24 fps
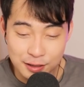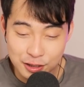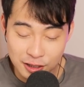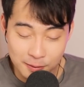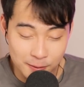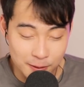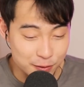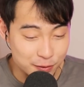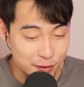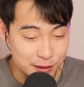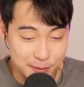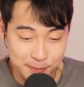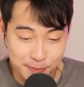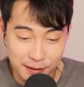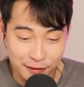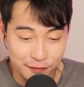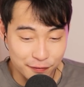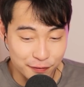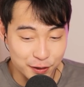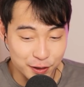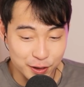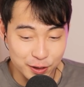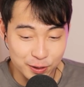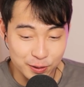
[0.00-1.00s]
So much respect
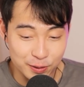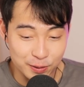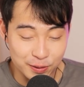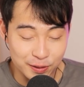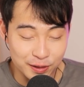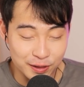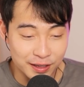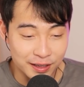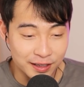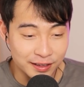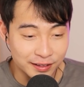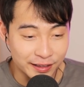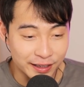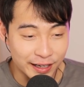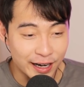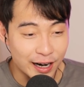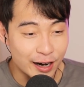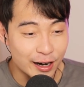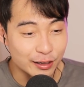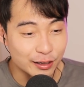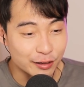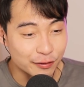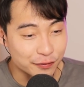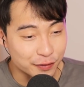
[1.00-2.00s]
for you. They
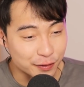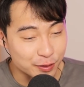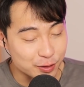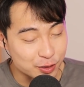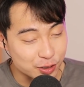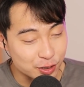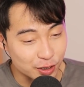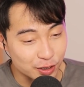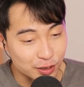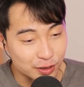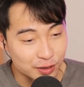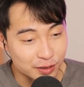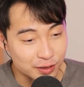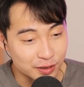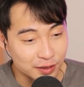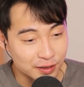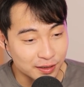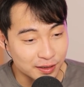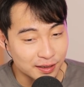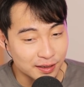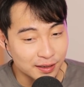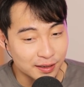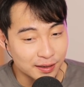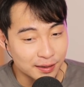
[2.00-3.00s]
are the future.
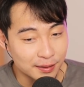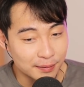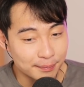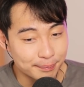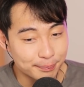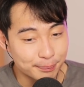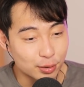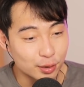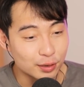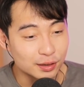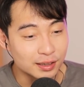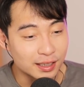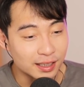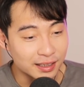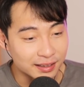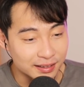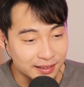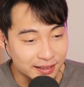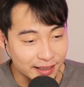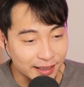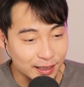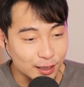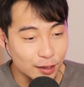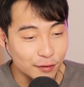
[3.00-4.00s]
Put the
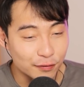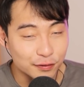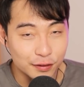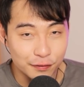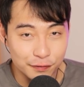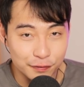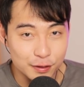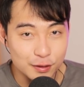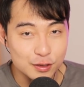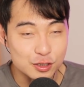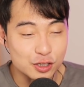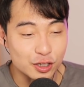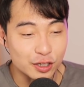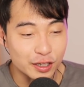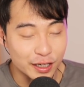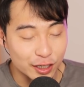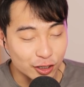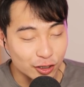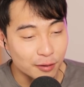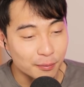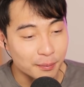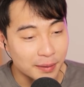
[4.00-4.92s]
dick of the future in your